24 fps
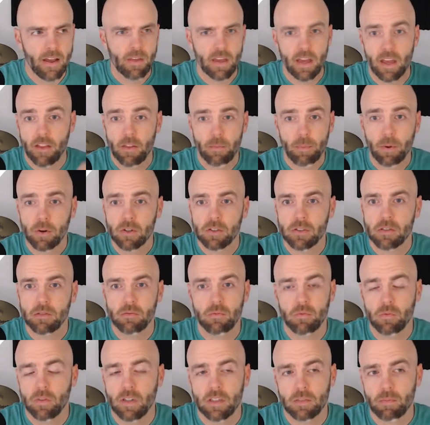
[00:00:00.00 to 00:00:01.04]
and the
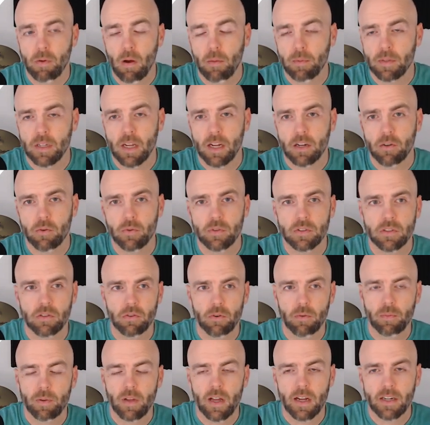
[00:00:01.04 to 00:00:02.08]
person is probably not going to
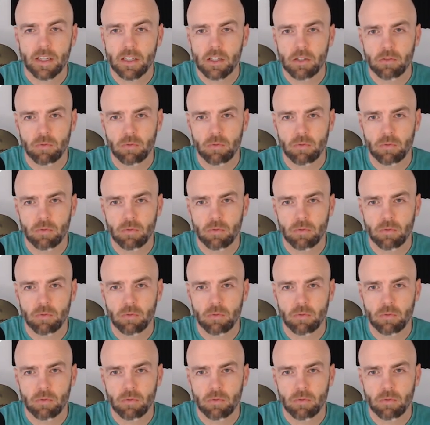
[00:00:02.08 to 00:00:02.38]
reply to you,